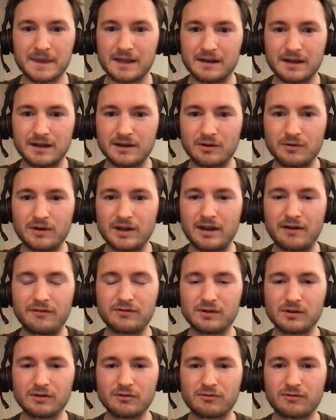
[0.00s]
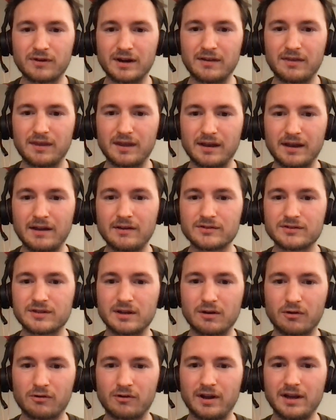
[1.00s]
they don't have to look for anything else. They
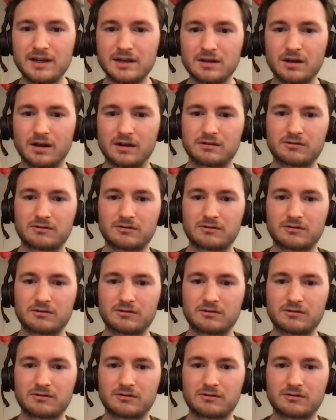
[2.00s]
already got